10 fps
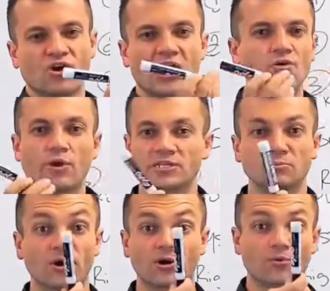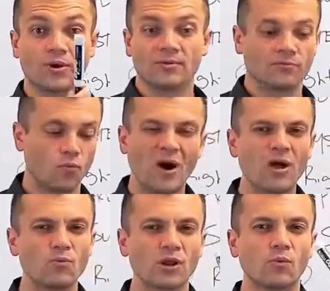dry erase marker, right?
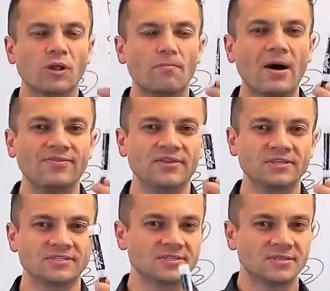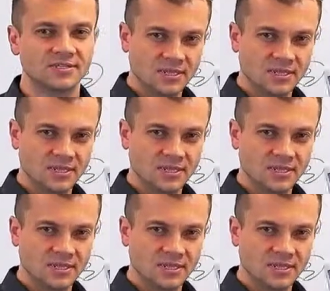Why would I want to buy this?